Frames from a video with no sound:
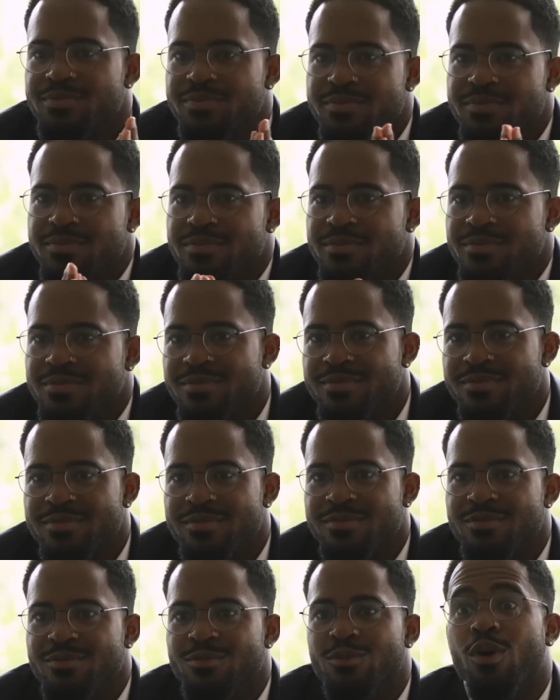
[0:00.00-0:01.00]
Or
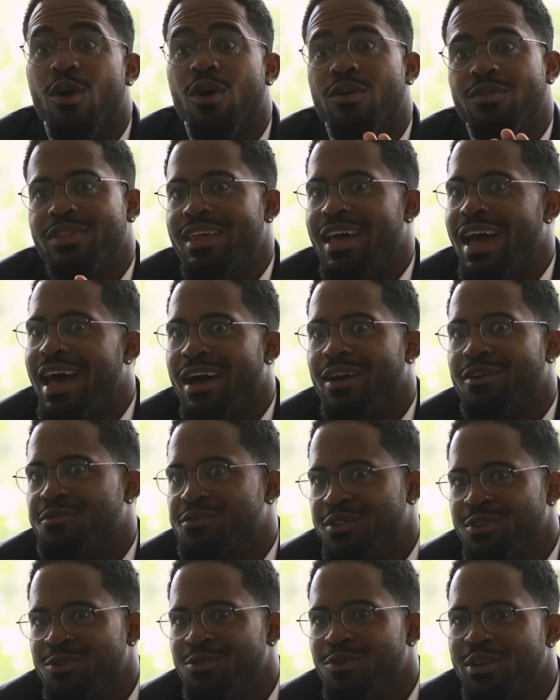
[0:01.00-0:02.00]
it could be something as
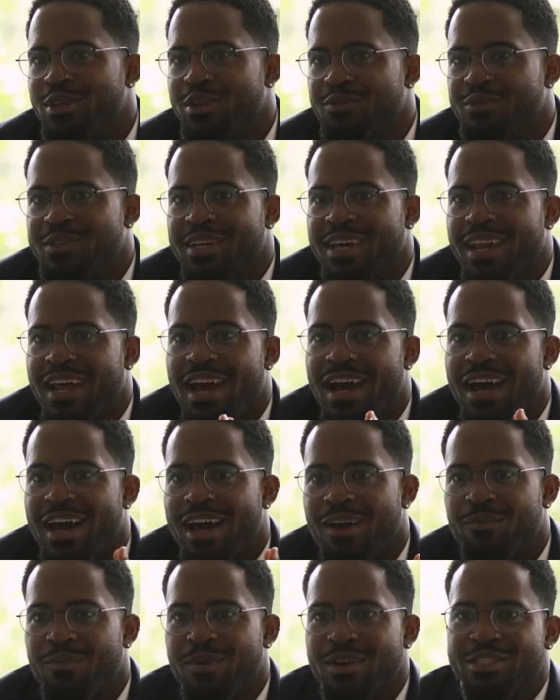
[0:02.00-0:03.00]
simple as, I don't
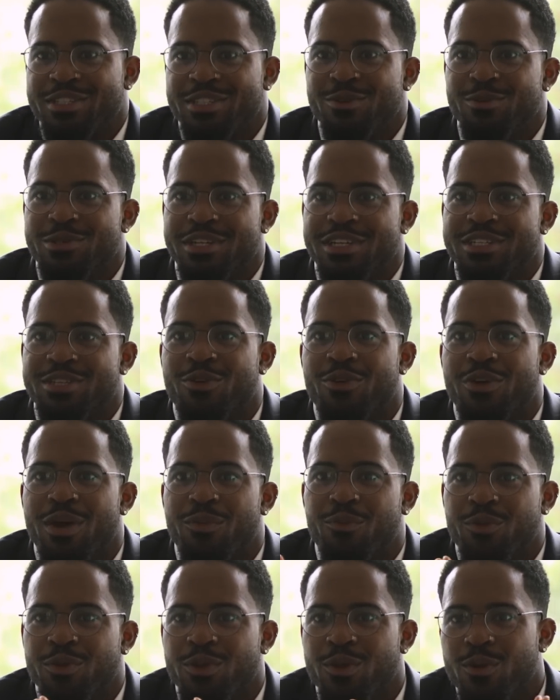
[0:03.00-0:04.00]
get people to say
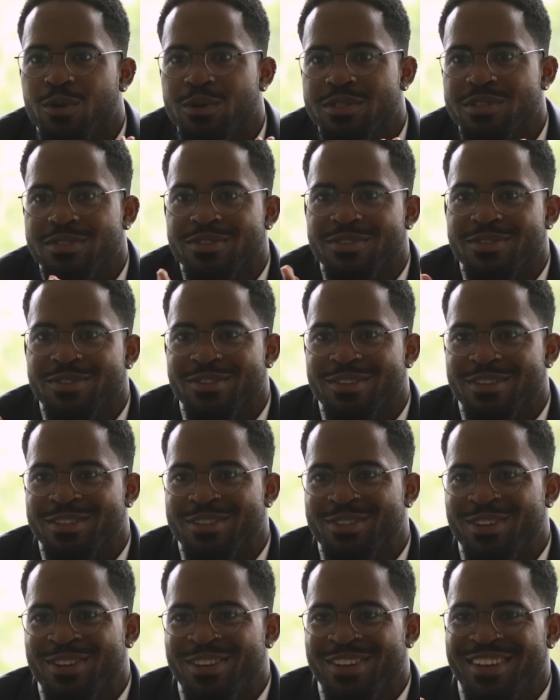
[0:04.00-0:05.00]
yes to my
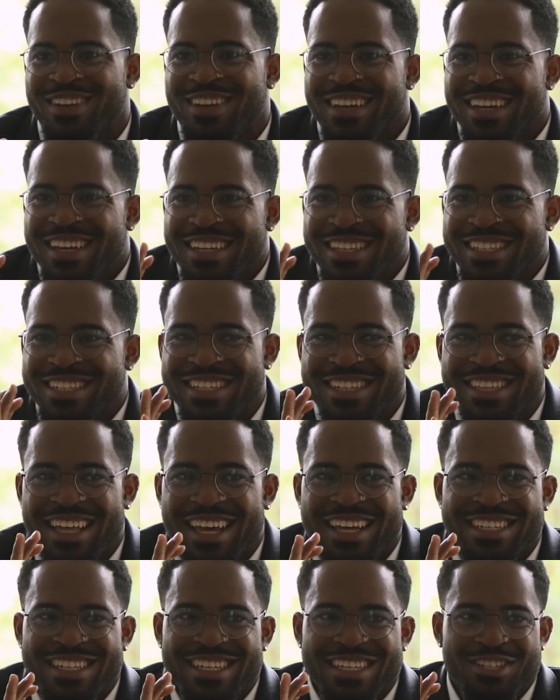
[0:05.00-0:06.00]
product, but they're showing up to
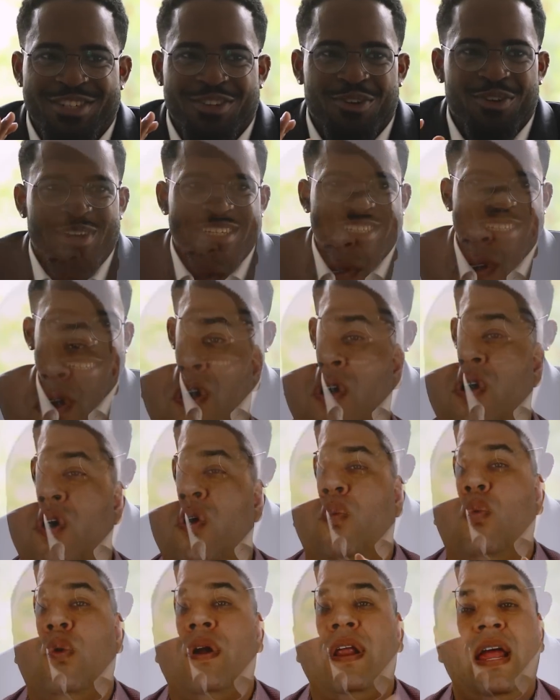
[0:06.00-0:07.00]
my appointments.
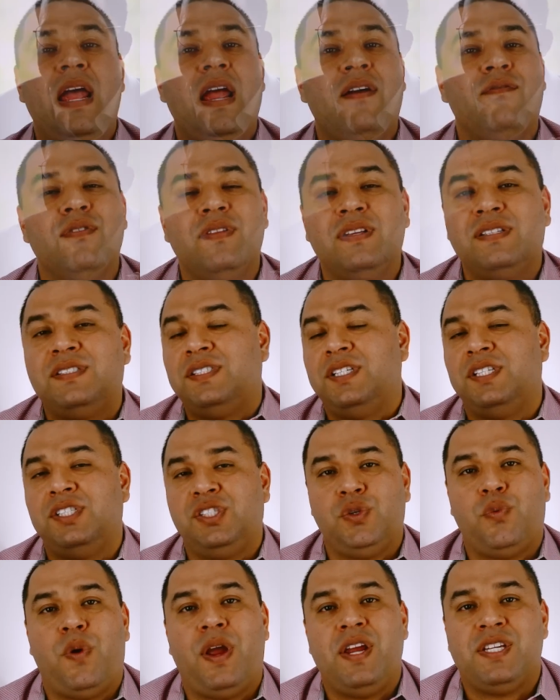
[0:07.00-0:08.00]
Whatever the
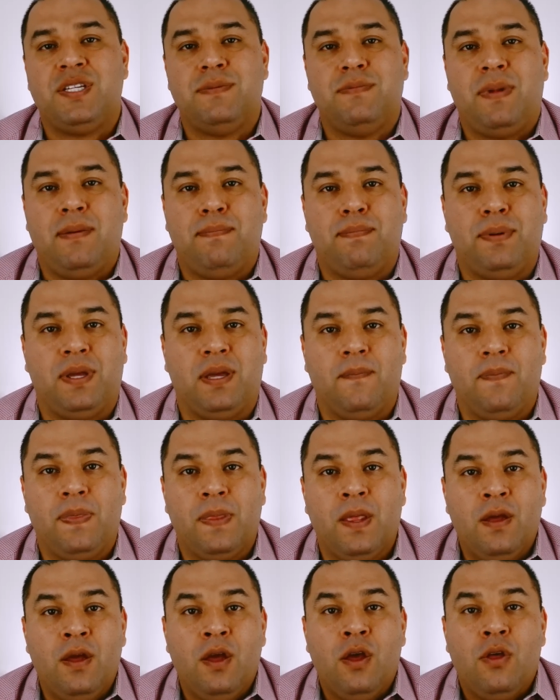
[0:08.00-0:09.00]
situation may be,
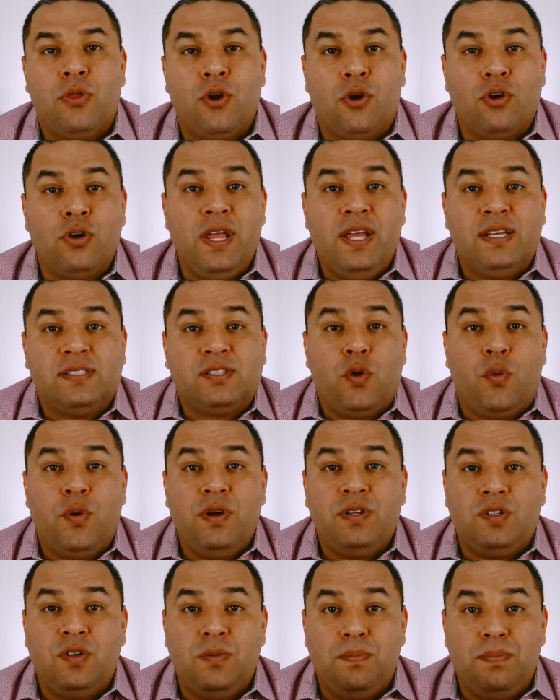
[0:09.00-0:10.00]
there is
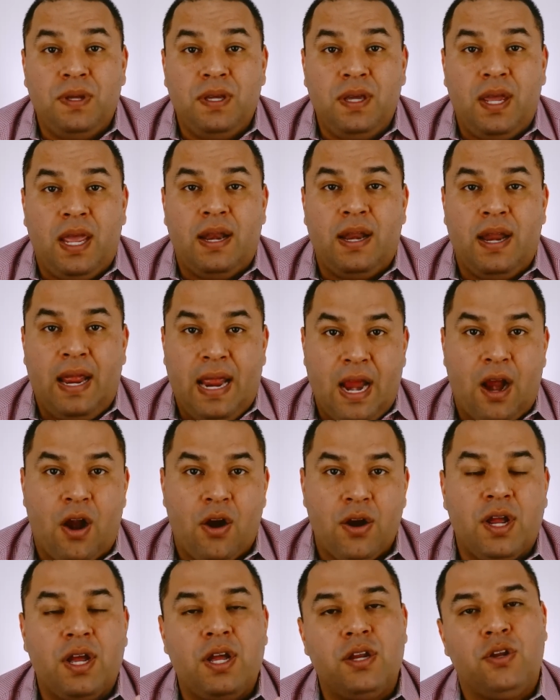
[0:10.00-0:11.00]
going to be an
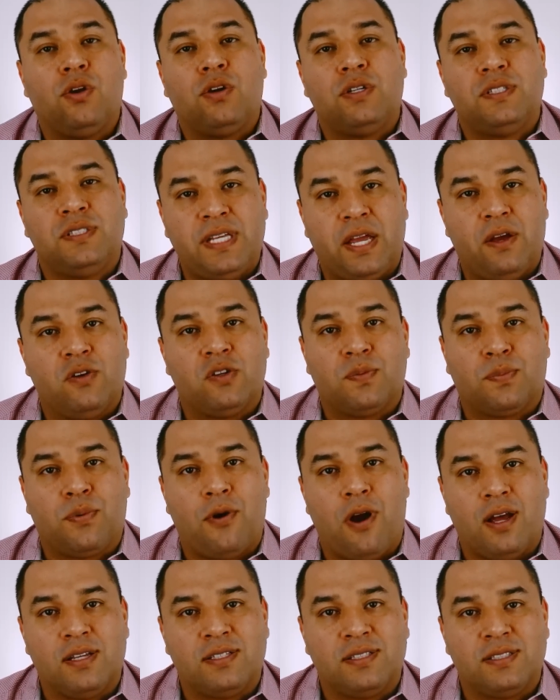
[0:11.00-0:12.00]
area in your sales
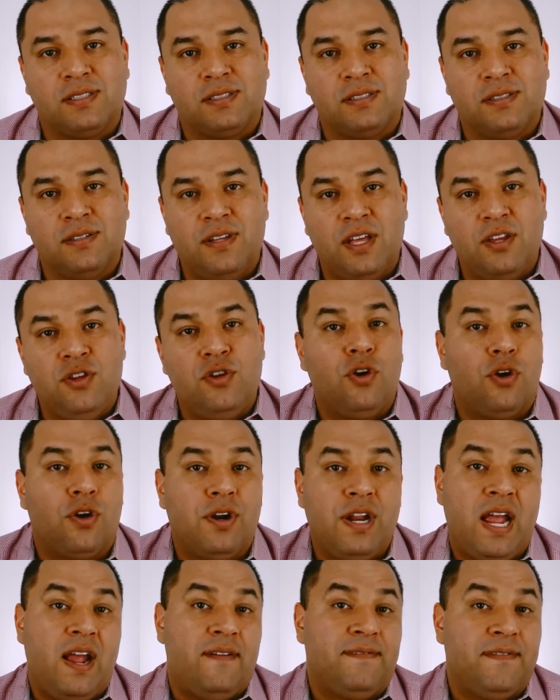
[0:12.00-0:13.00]
process that you're going
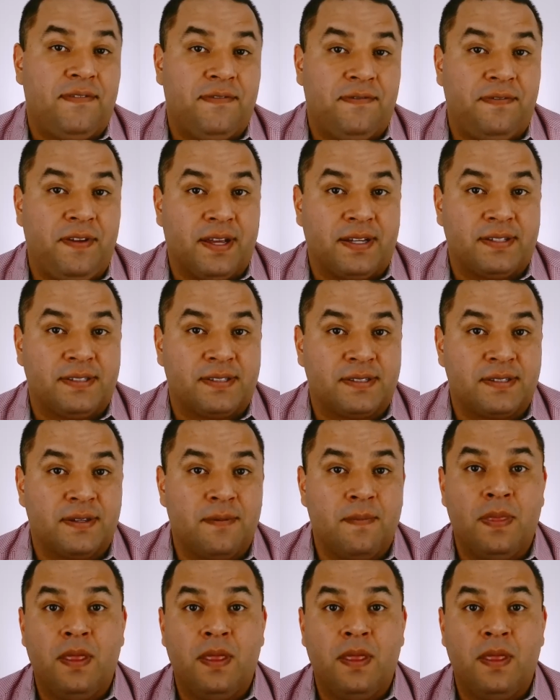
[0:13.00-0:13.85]
to have to fix.